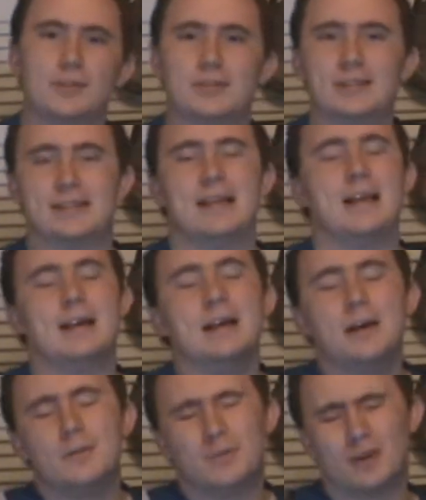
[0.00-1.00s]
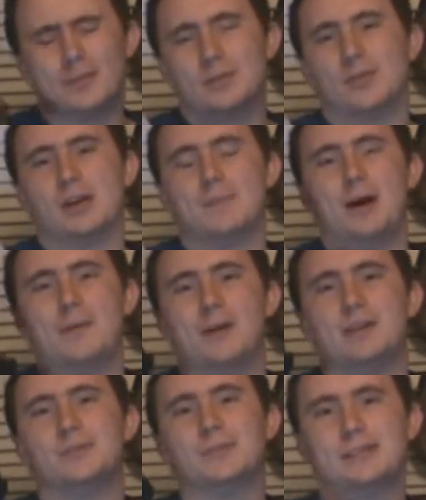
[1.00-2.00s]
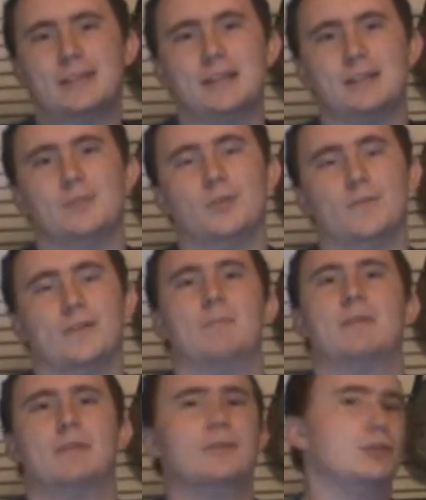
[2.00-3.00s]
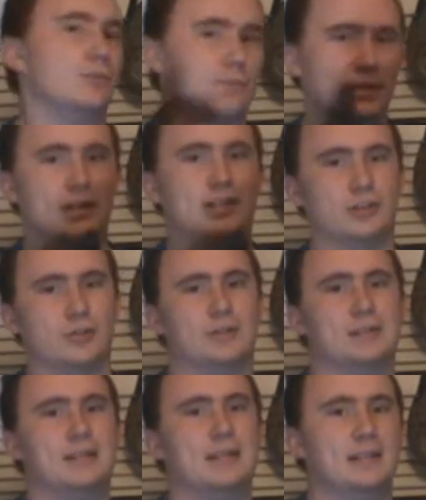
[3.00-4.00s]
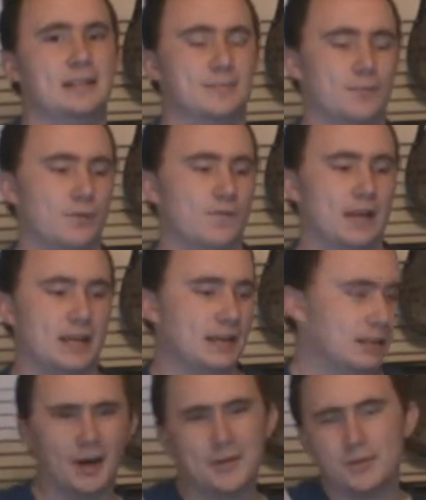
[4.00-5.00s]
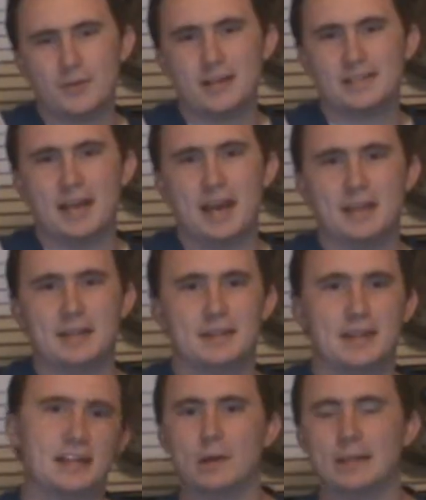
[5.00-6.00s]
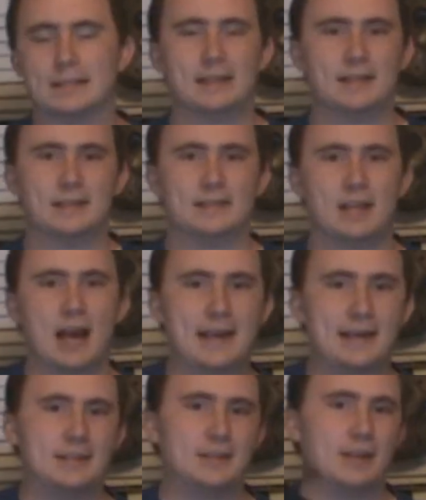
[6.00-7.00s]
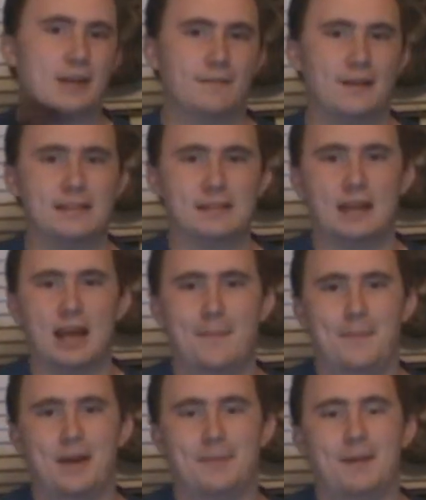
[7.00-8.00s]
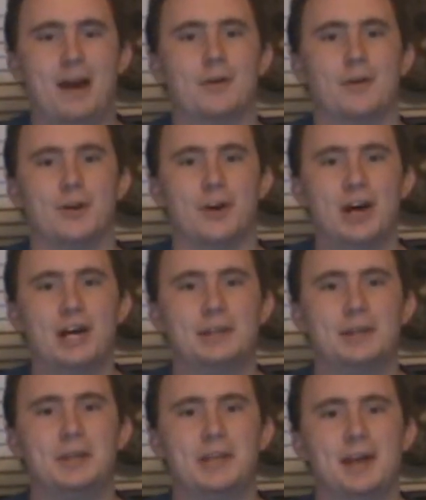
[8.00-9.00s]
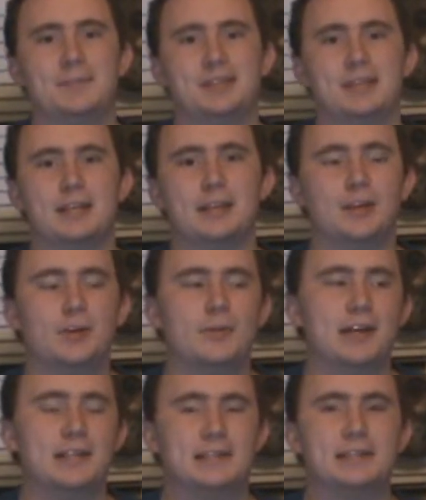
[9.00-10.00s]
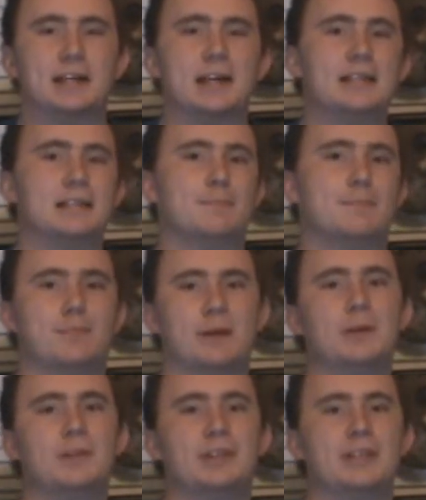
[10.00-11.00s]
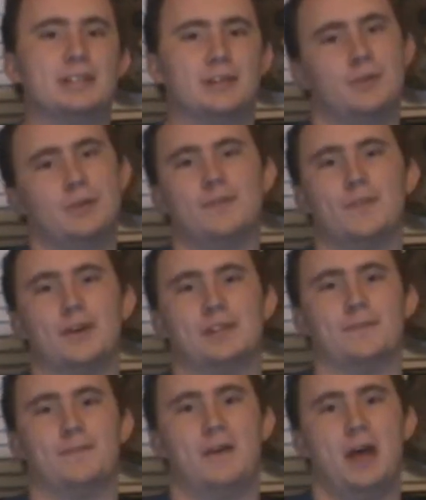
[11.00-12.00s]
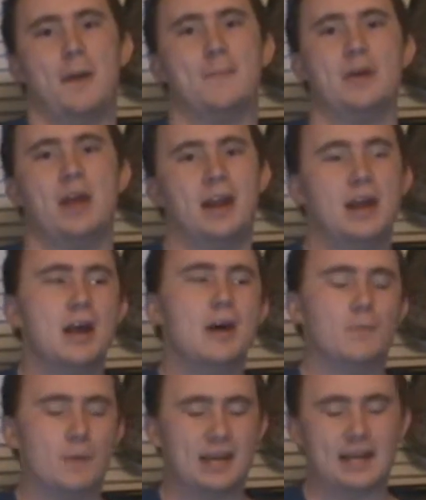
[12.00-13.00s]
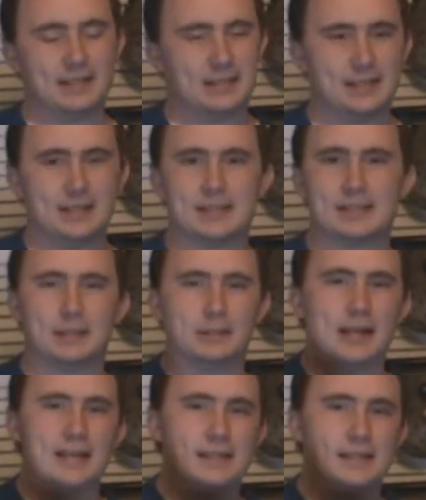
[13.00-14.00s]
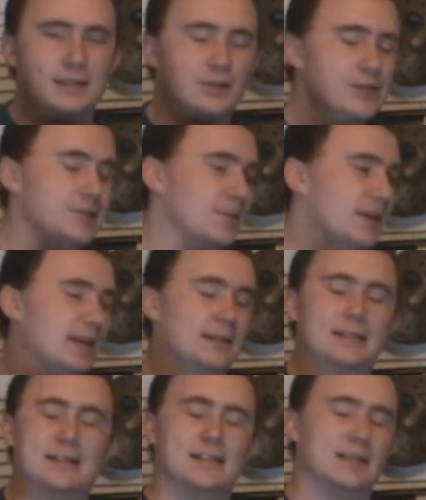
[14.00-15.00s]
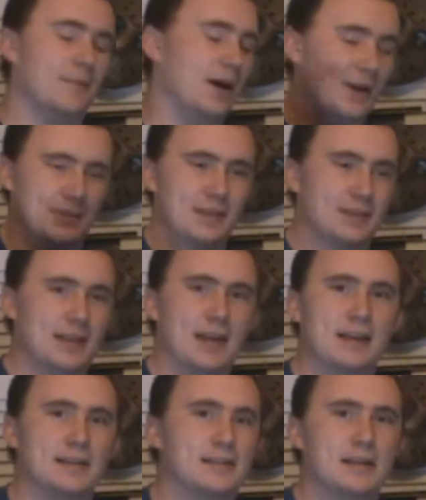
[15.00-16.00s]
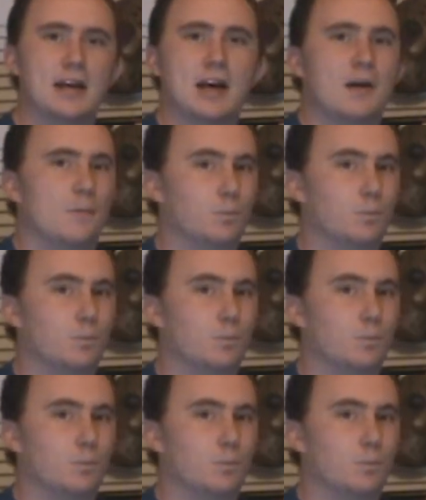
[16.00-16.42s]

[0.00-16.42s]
You'll see what I'm talking about when you see the movie, because you really should see this movie. Other exciting thing? Well, it doesn't tie into the events that are happening back on Earth in the MCU. It does build this universe a fair bit. We get to see the Celestials, we get to see some other things.